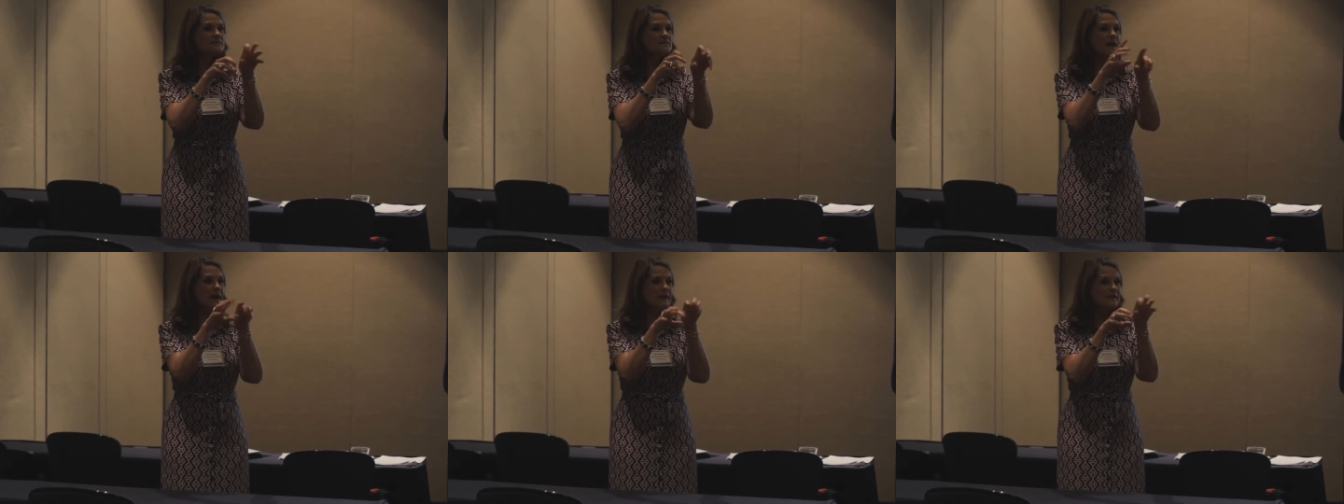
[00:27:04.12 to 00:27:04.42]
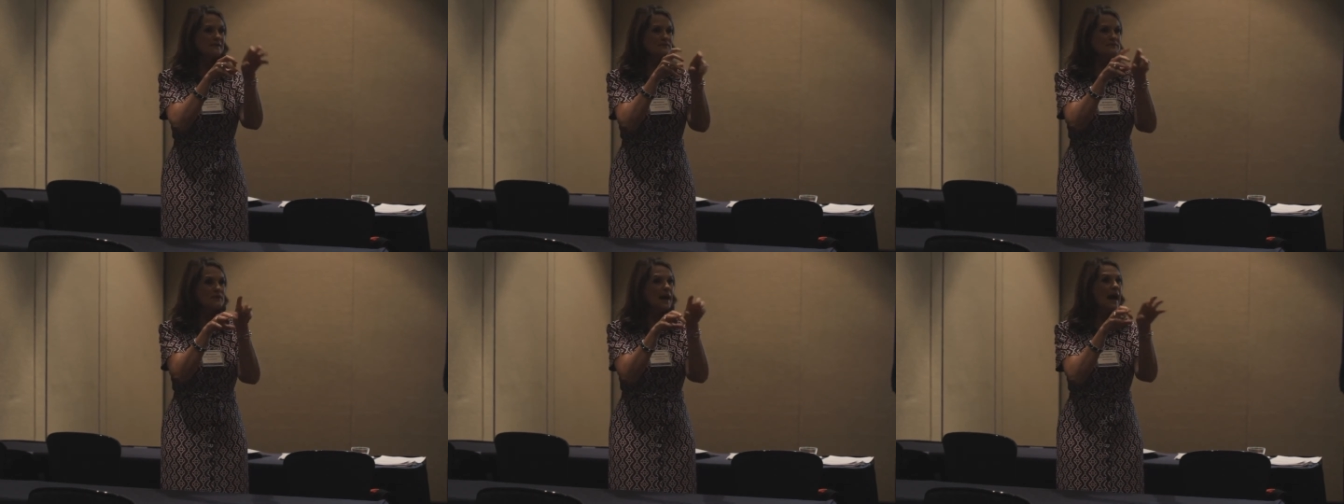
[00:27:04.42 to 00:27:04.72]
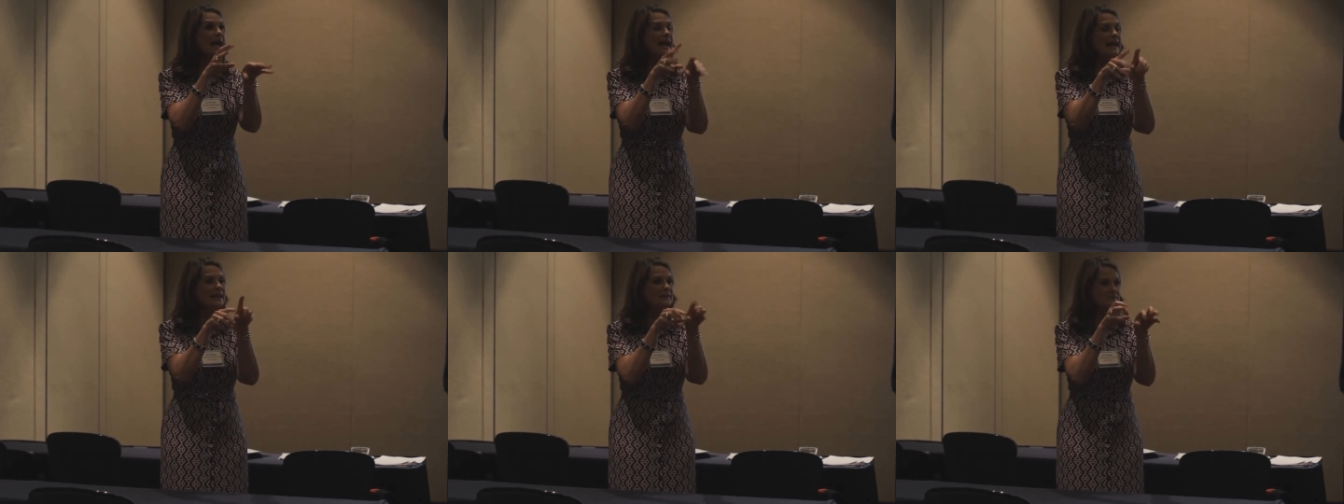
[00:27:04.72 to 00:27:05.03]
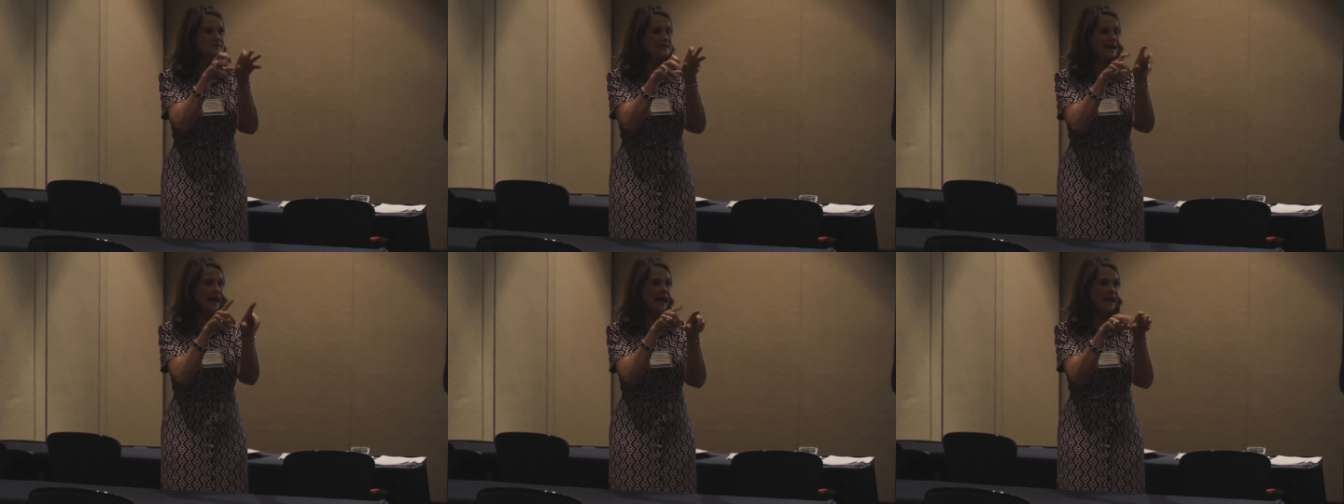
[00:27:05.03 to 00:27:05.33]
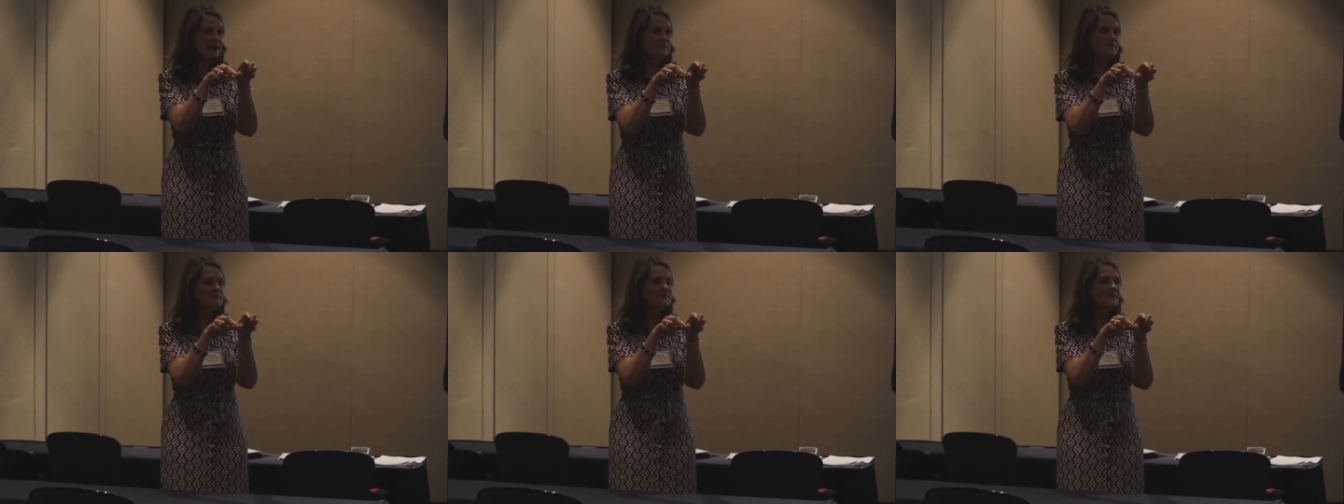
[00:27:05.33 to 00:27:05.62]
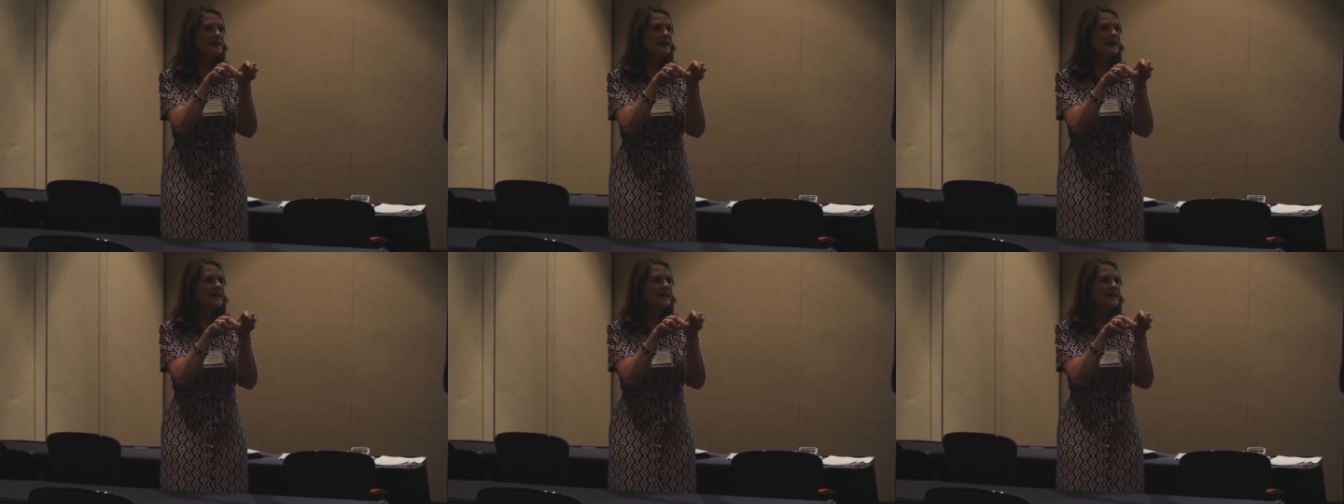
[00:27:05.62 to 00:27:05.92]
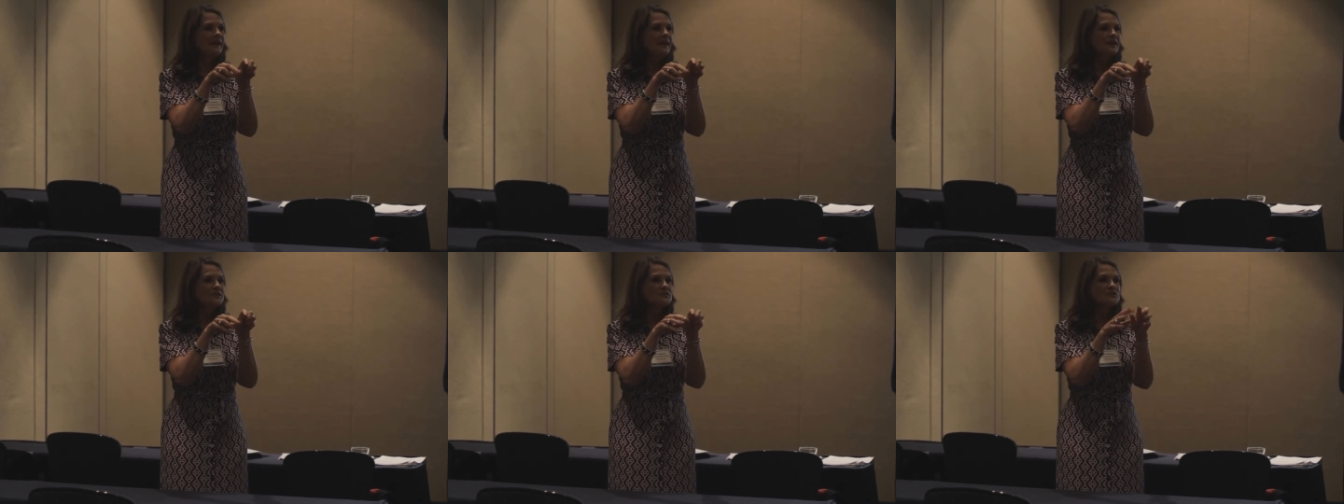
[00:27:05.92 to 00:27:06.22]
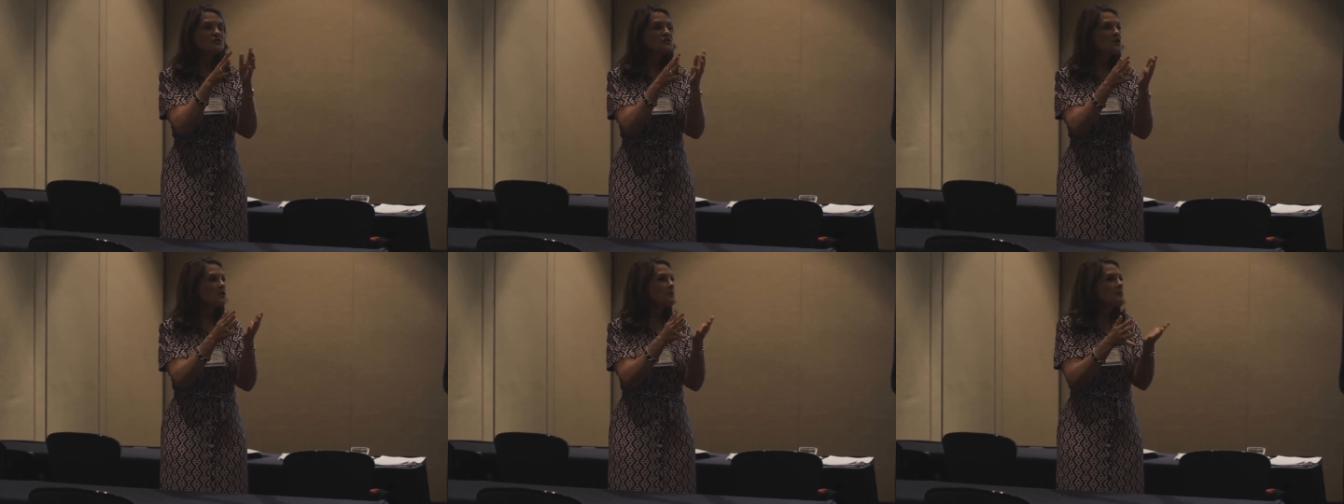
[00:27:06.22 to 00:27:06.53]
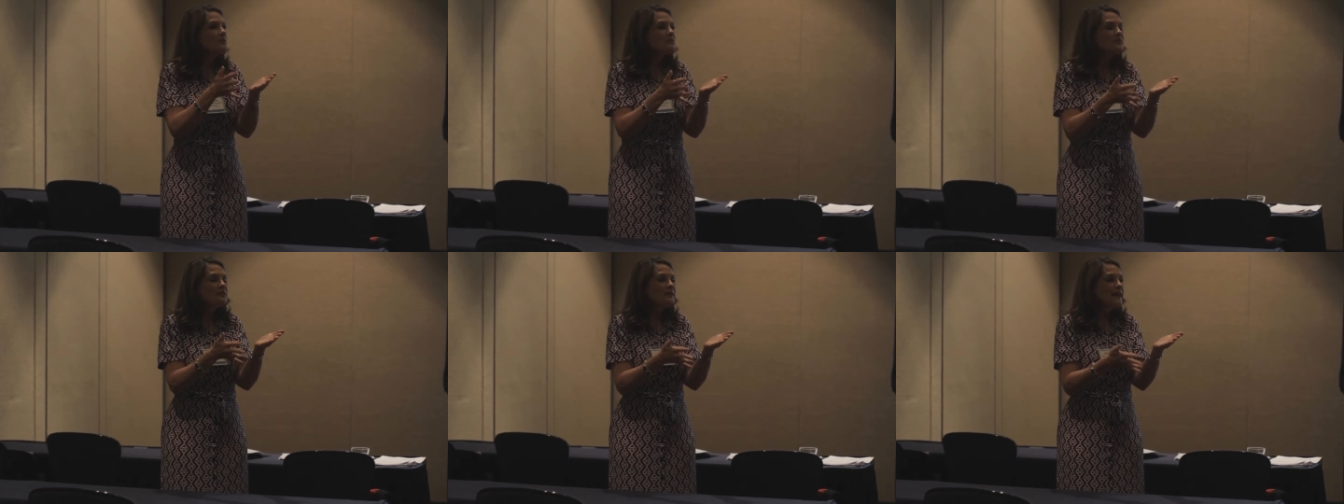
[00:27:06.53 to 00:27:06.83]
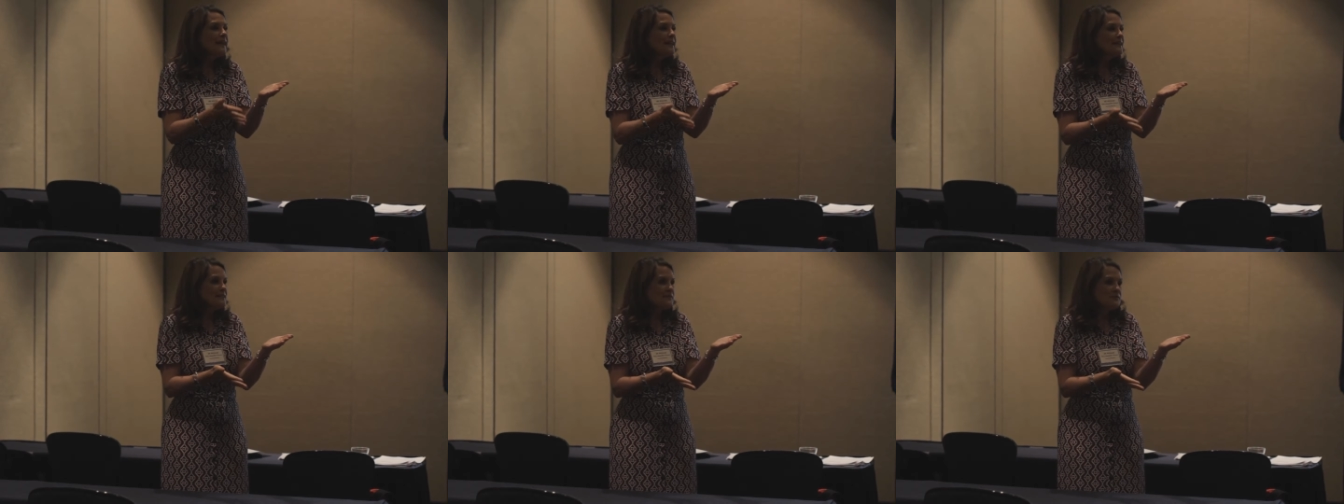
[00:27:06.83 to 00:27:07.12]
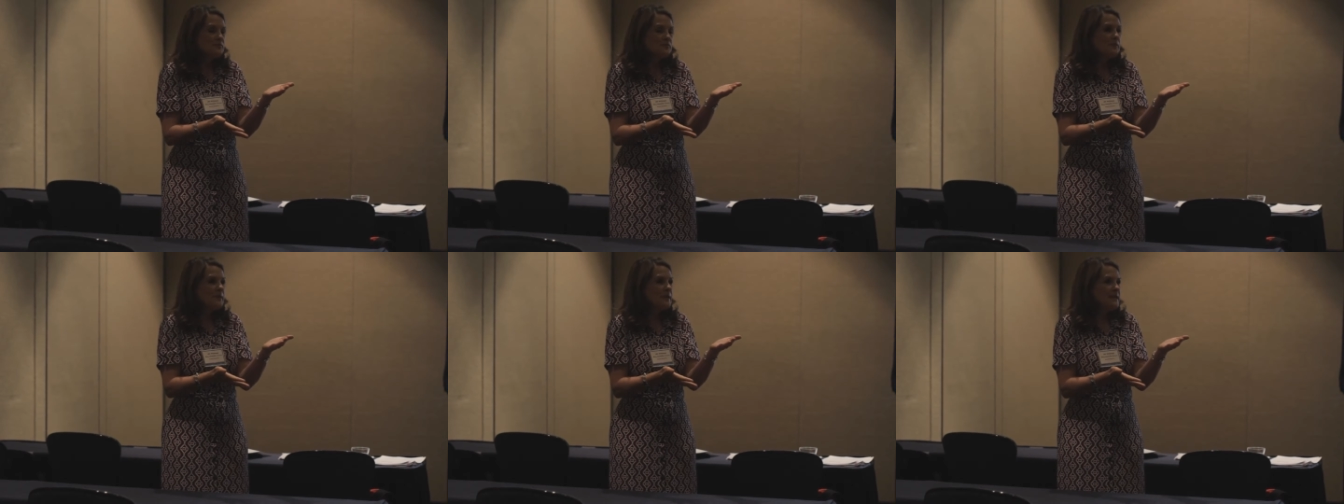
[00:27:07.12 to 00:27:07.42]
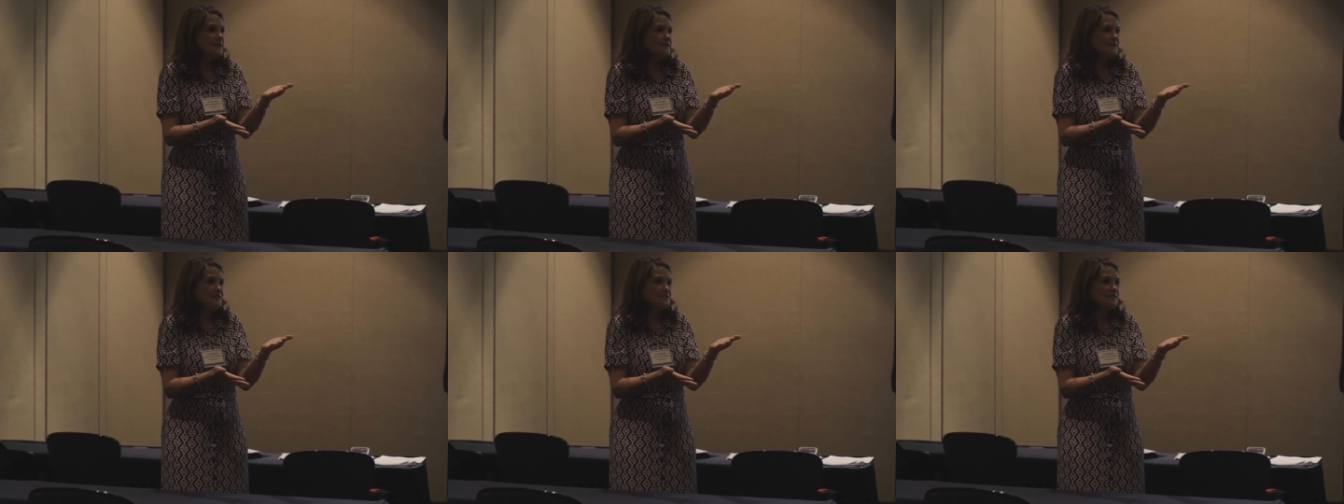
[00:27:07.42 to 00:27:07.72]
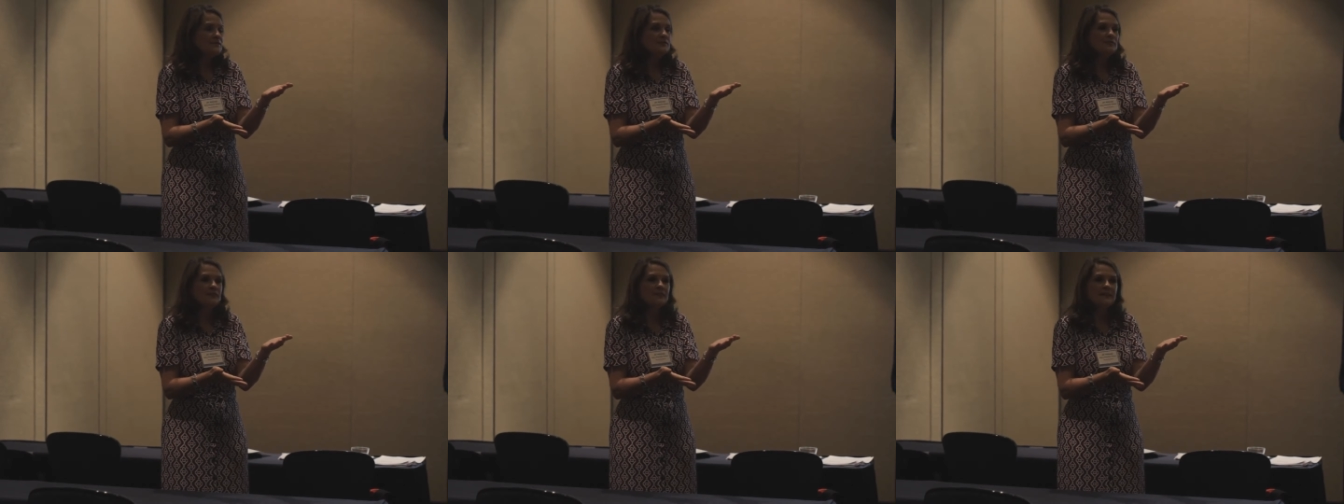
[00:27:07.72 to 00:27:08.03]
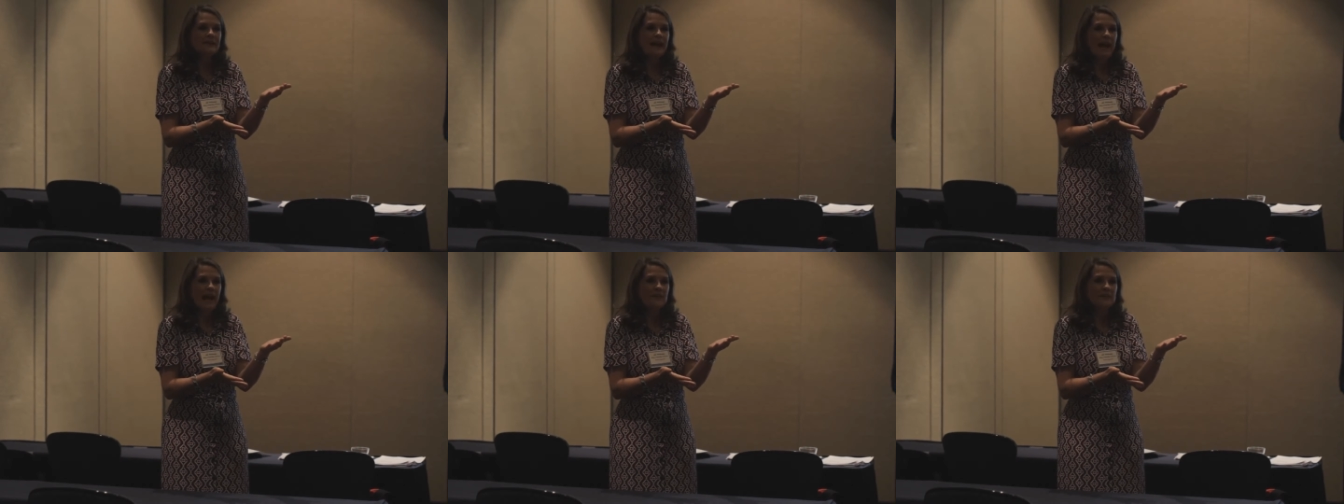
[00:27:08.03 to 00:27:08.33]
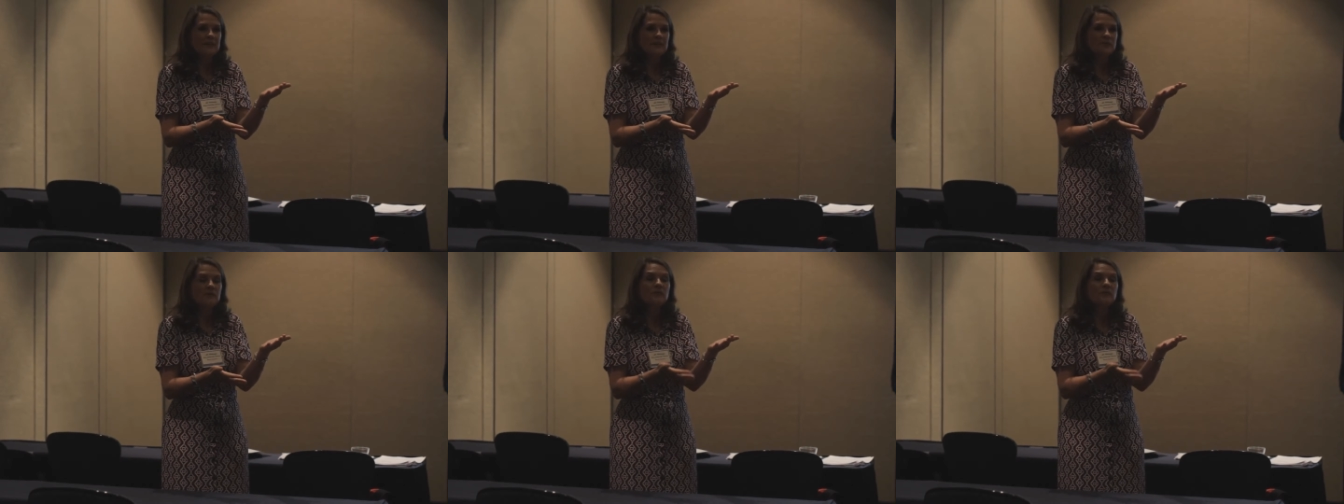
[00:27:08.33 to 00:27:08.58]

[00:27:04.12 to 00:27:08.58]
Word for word: them ahead of time just a reflective piece to fill out.